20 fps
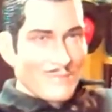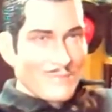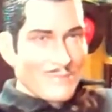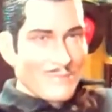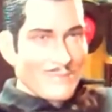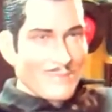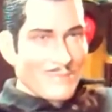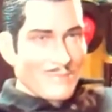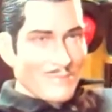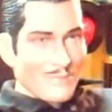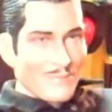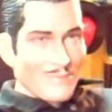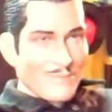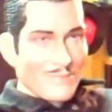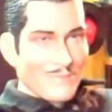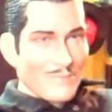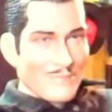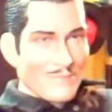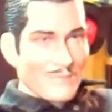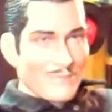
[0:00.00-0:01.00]
in the
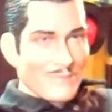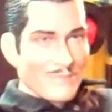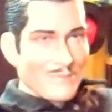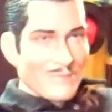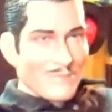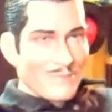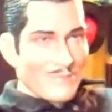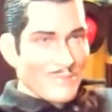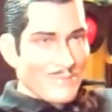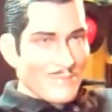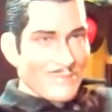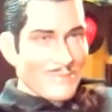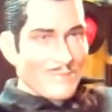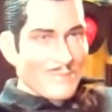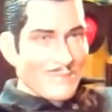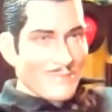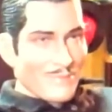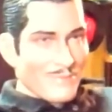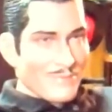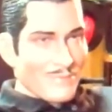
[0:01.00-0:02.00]
the, the
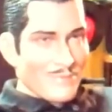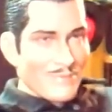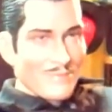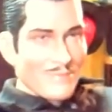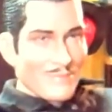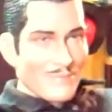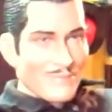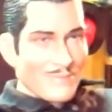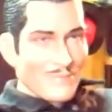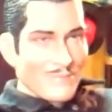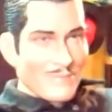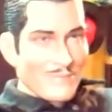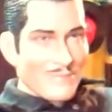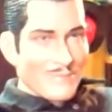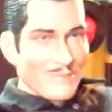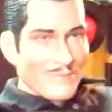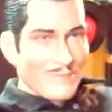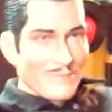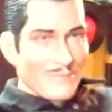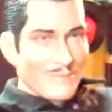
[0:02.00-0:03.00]
box, it's kind of
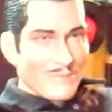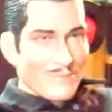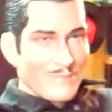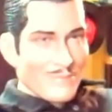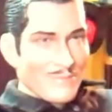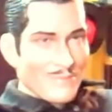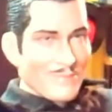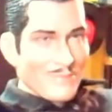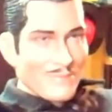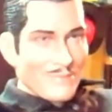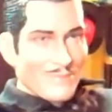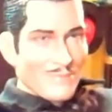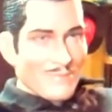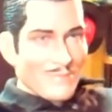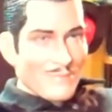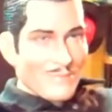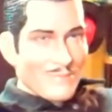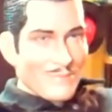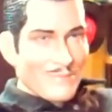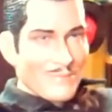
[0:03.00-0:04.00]
crinkled. The cape
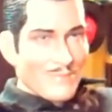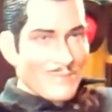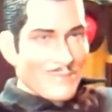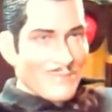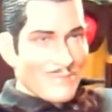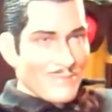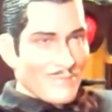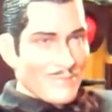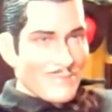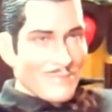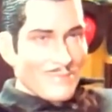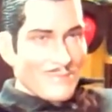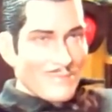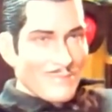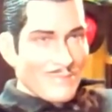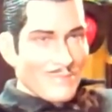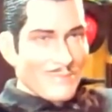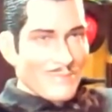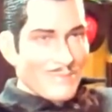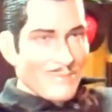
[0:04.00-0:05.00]
just
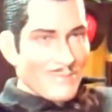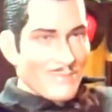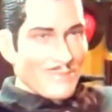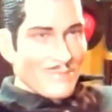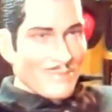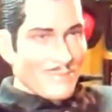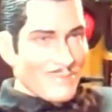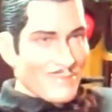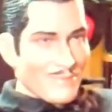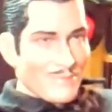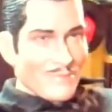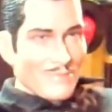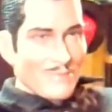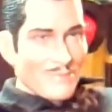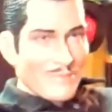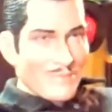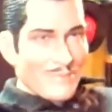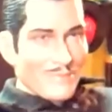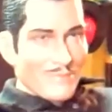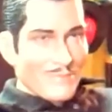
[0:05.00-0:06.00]
needs to be
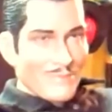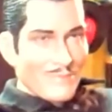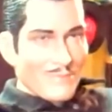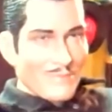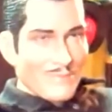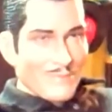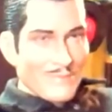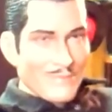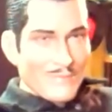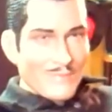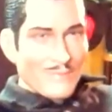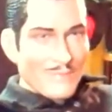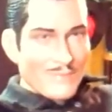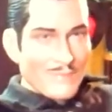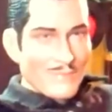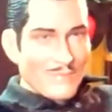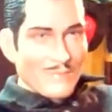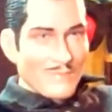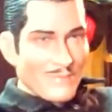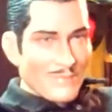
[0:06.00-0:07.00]
slightly pressed. But
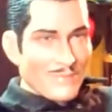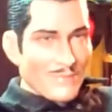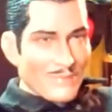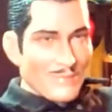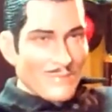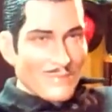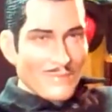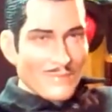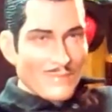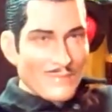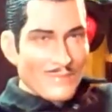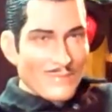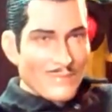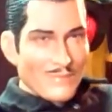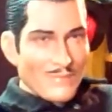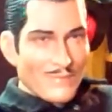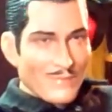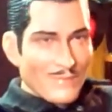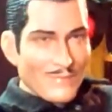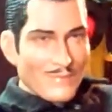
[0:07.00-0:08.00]
the other thing cool
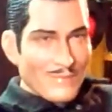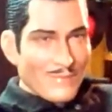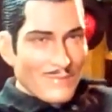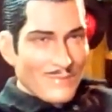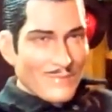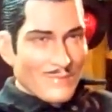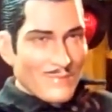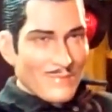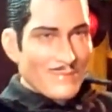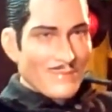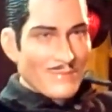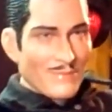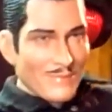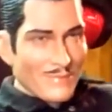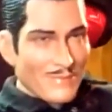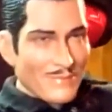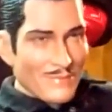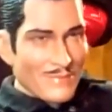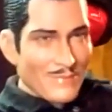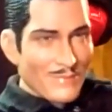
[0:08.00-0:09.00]
about the cape is
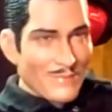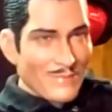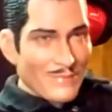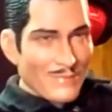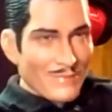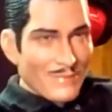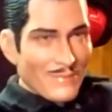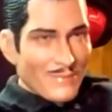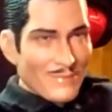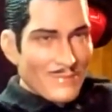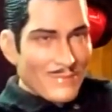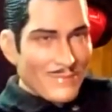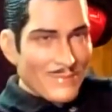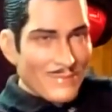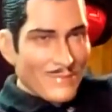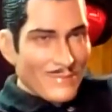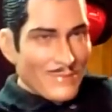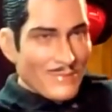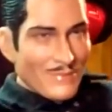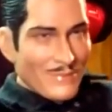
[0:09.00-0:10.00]
um, not on
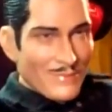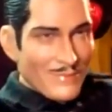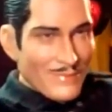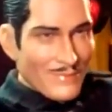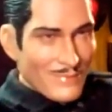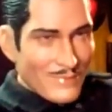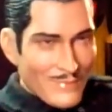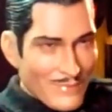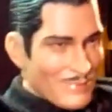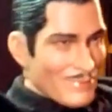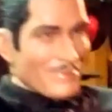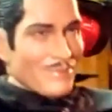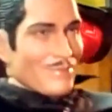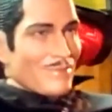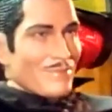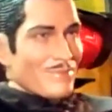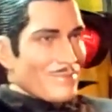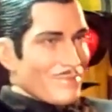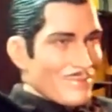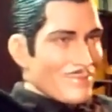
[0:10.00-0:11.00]
this side,
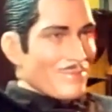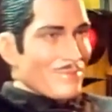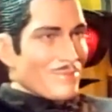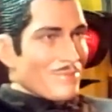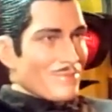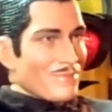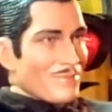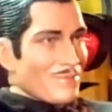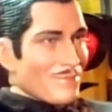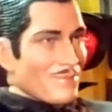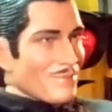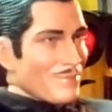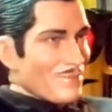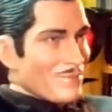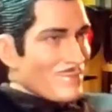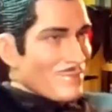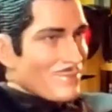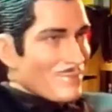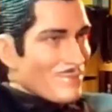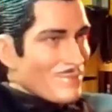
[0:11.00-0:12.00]
but for some
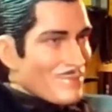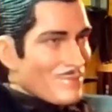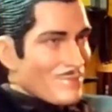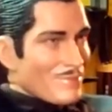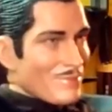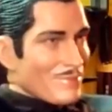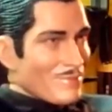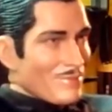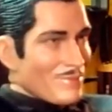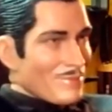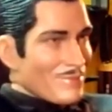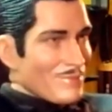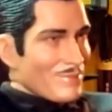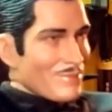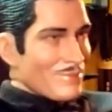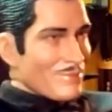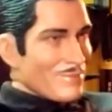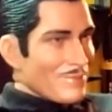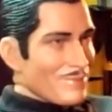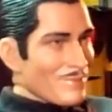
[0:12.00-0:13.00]
reason on just one
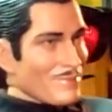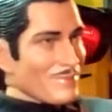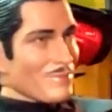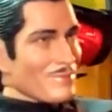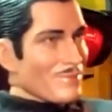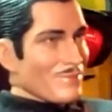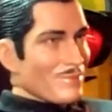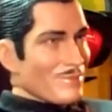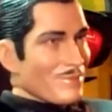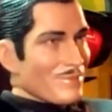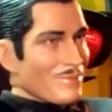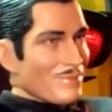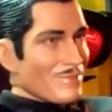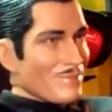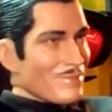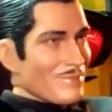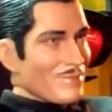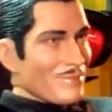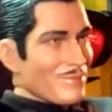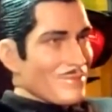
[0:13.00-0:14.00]
side, it's got
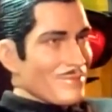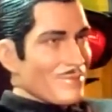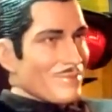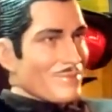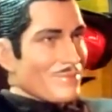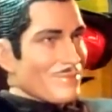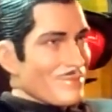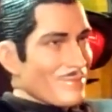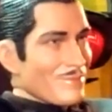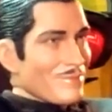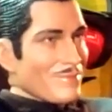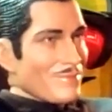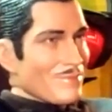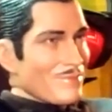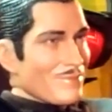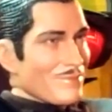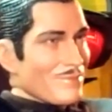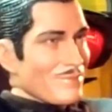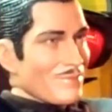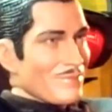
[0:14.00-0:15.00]
a wire
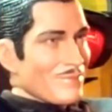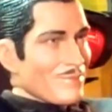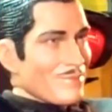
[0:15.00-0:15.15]
in it